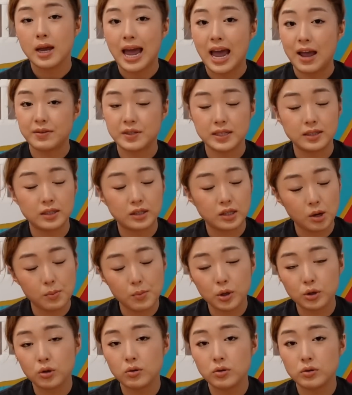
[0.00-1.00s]
I've seen
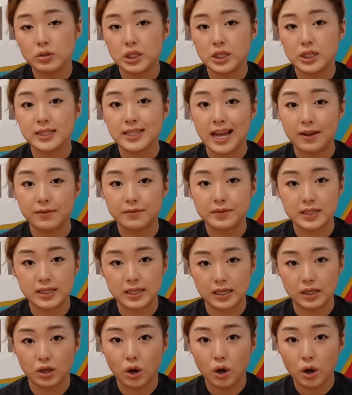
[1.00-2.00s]
dermatologists, I've
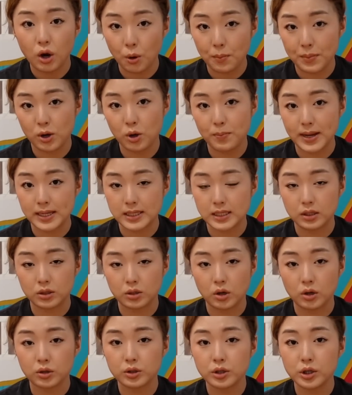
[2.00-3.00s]
seen homeopathic
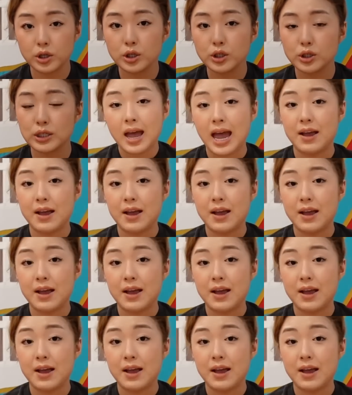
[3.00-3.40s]
doctors,